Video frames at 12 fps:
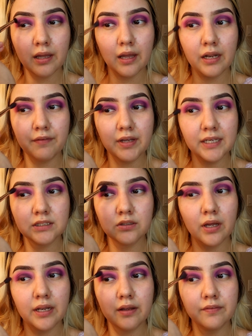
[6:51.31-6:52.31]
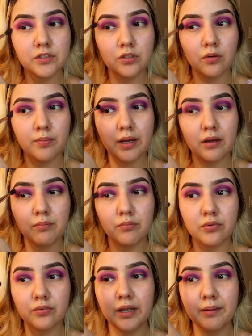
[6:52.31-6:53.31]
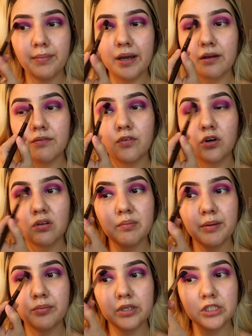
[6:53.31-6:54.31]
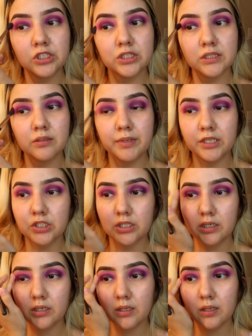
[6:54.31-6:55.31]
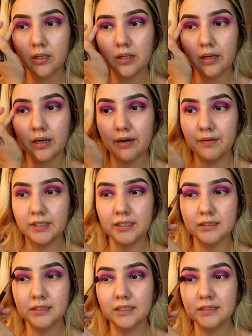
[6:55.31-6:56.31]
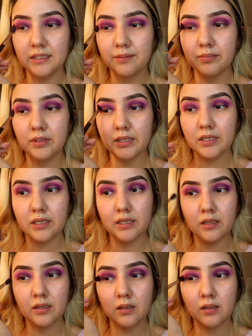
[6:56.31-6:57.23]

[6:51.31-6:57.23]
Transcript: And if you guys know, I love to go back and forth with my brushes to make sure everything's nicely blended.